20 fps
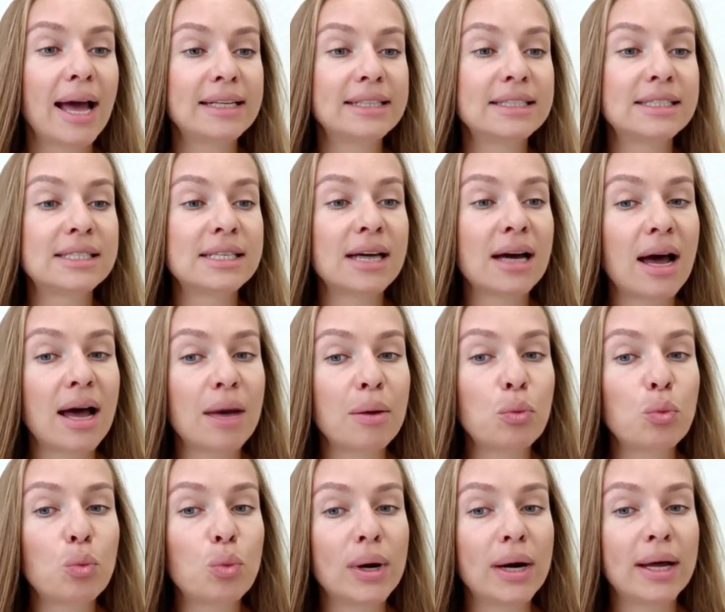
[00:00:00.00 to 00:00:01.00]
at a
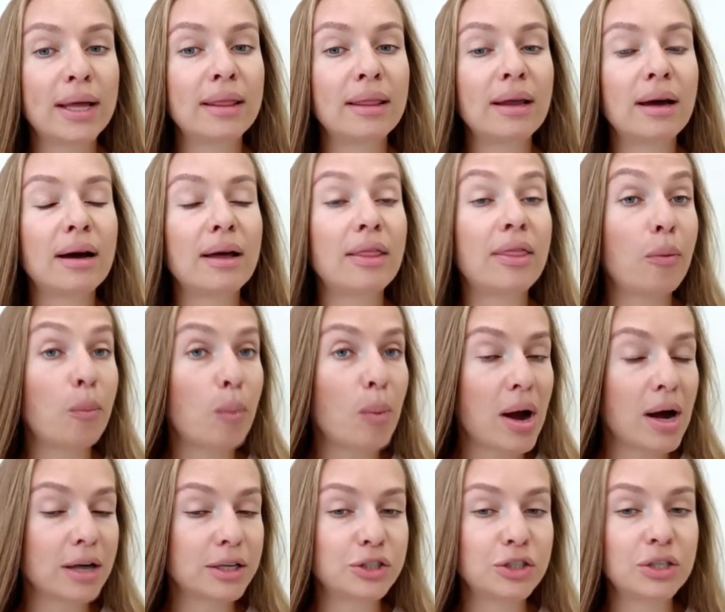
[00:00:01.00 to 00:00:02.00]
time when the
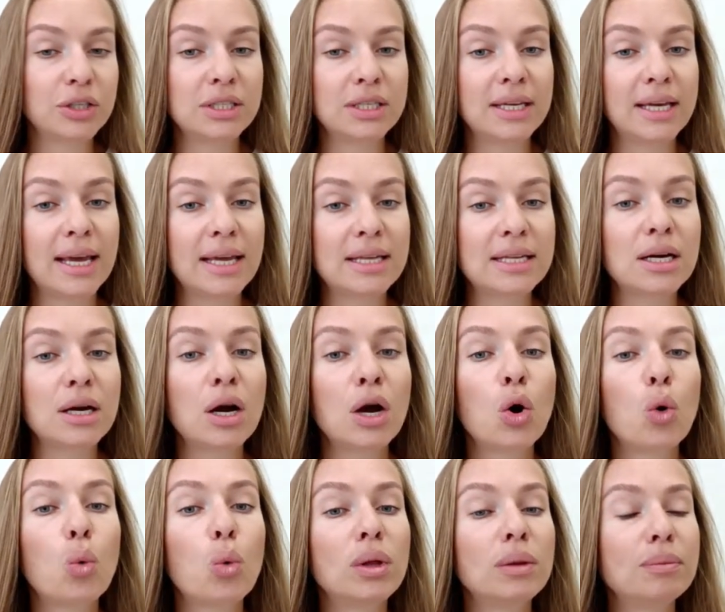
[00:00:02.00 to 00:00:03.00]
market indicator
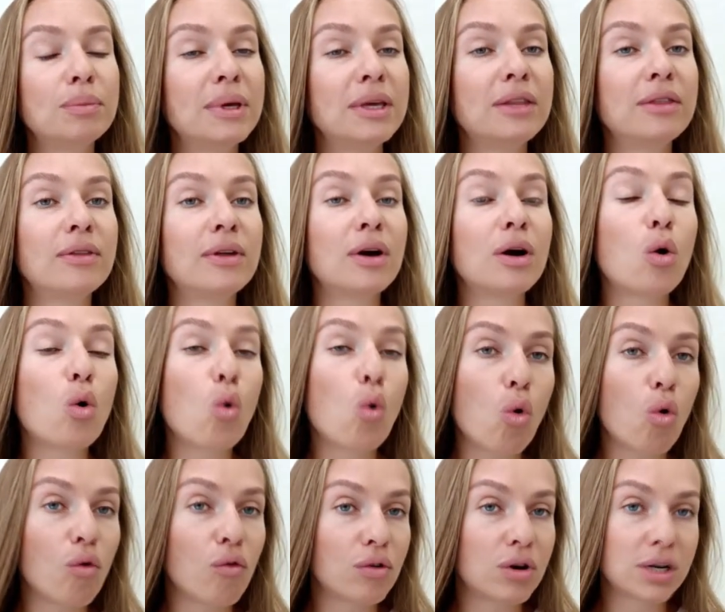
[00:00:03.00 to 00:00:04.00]
will be in the
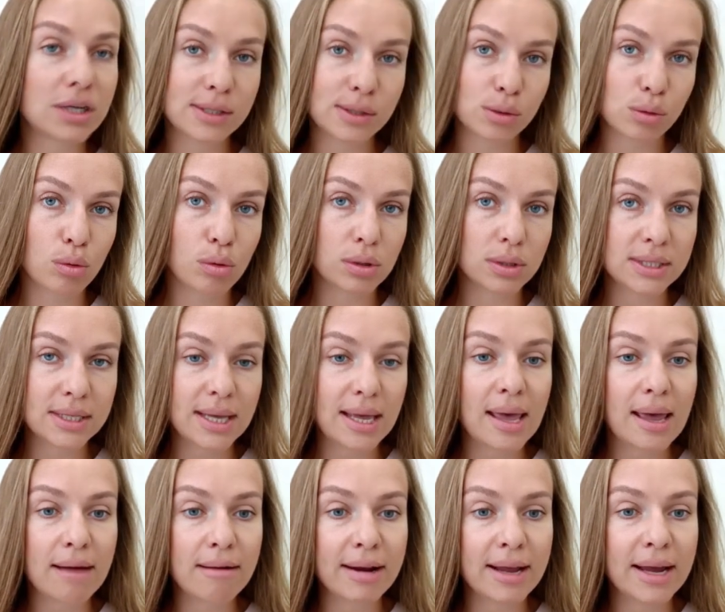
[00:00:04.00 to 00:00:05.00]
oversold
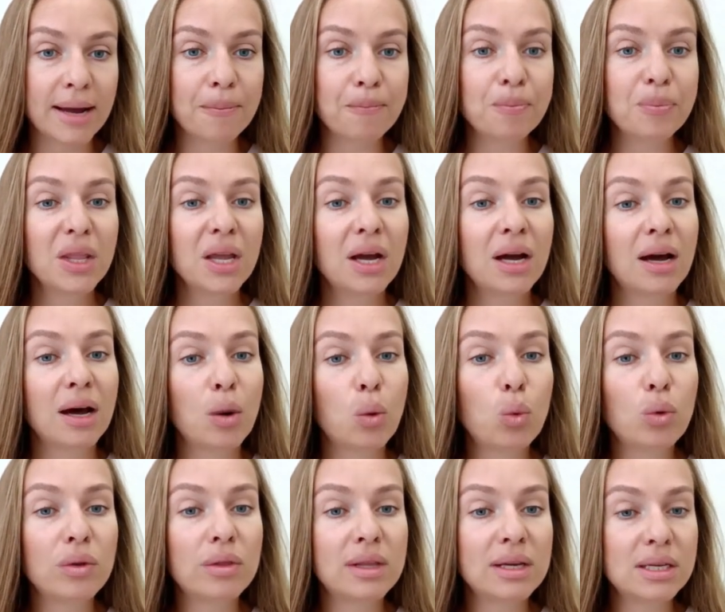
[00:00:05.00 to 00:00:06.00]
area.
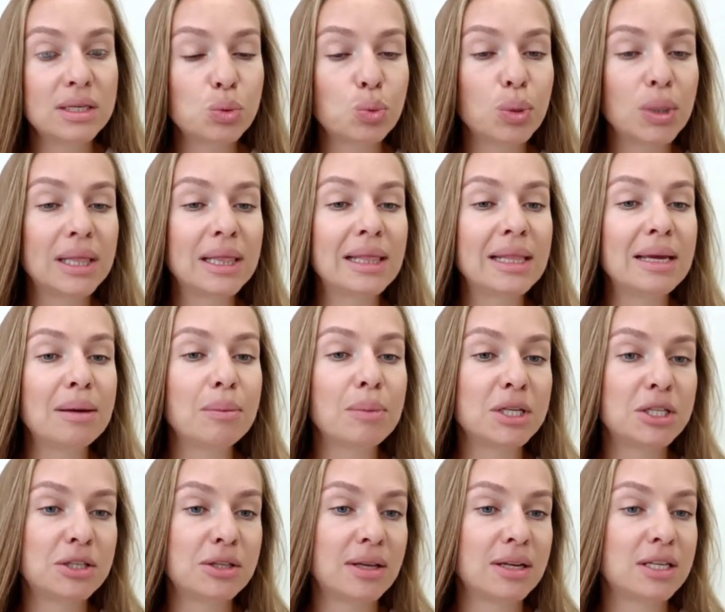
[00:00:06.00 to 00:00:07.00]
This will
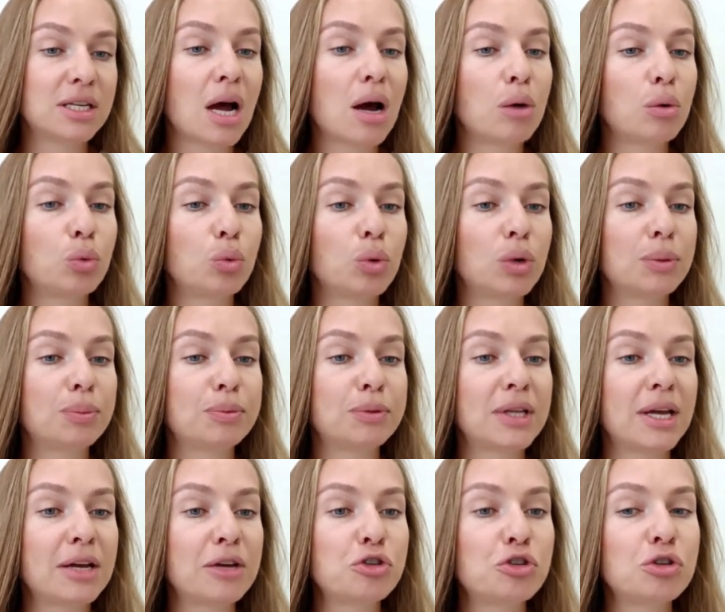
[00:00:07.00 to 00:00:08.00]
limit the downward
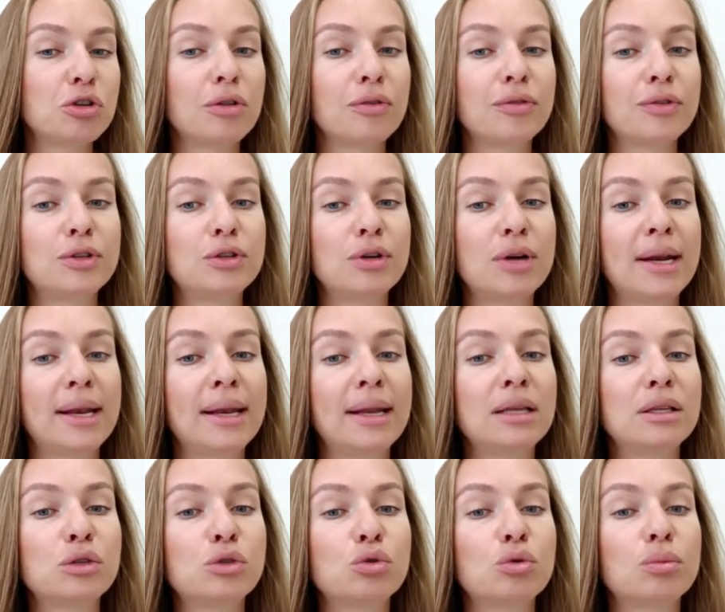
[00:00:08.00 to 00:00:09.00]
potential of the trading
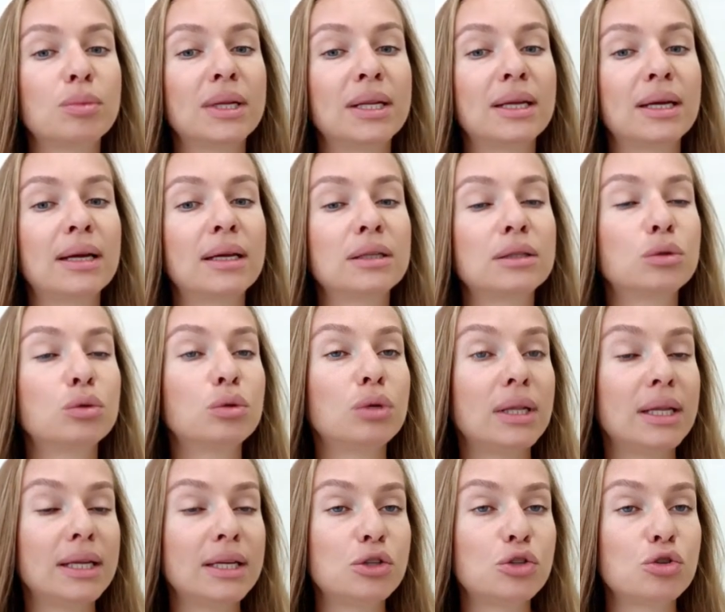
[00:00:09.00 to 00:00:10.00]
instrument and could
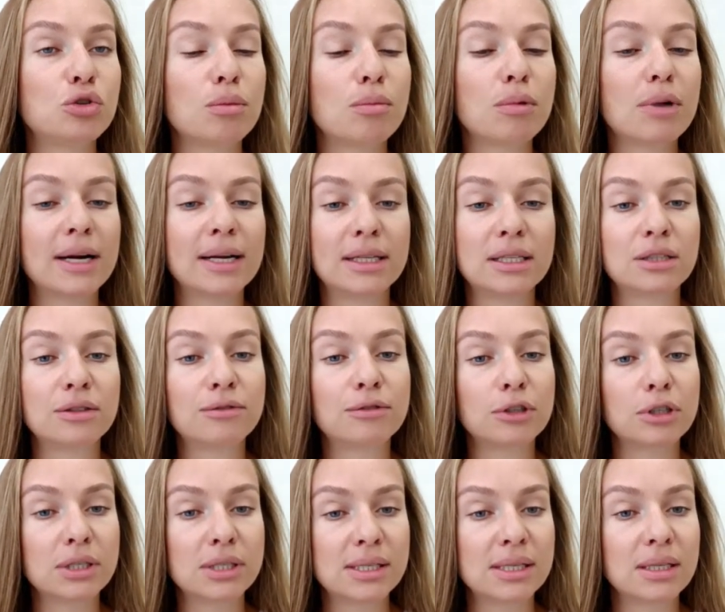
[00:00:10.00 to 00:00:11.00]
lead to a market
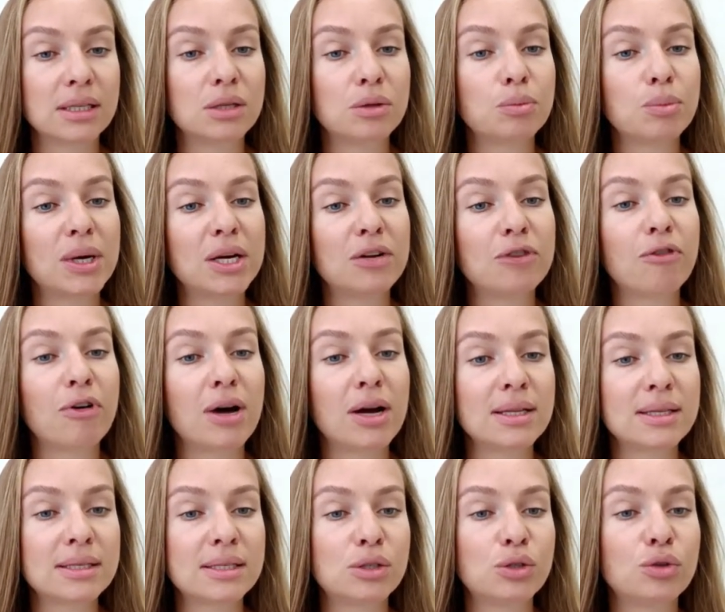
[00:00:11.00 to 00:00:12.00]
reversal. It might
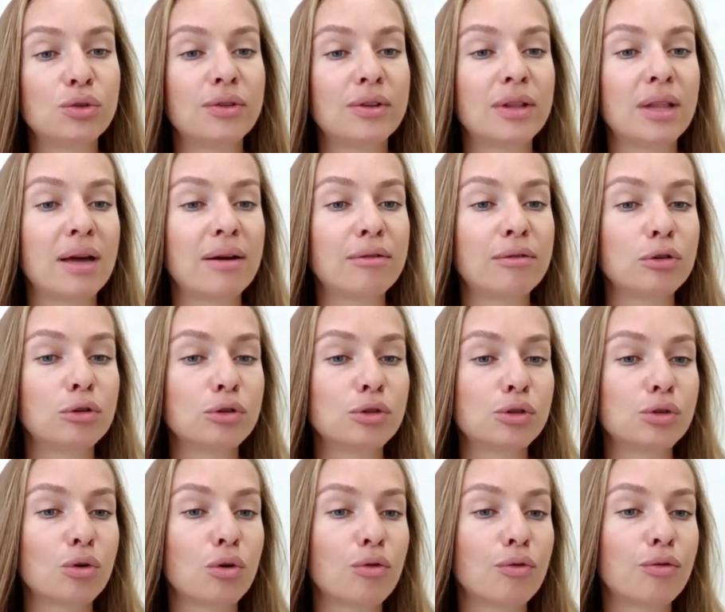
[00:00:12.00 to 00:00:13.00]
advance to the
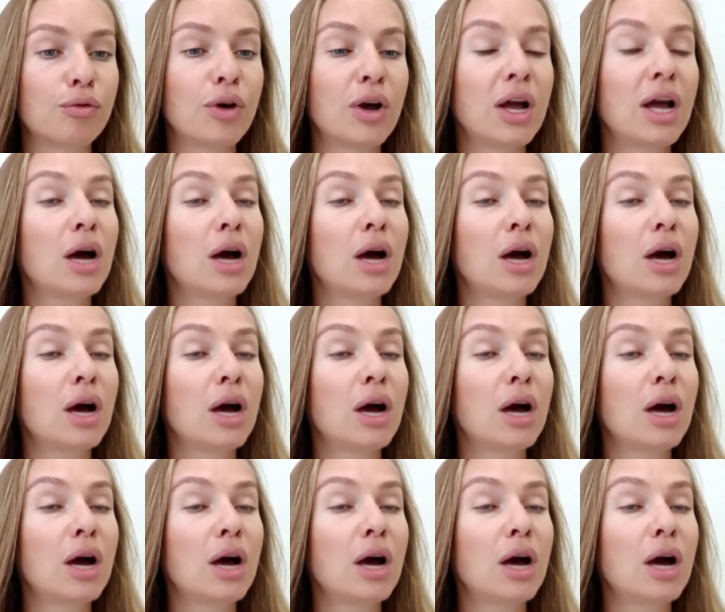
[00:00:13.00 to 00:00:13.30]
levels of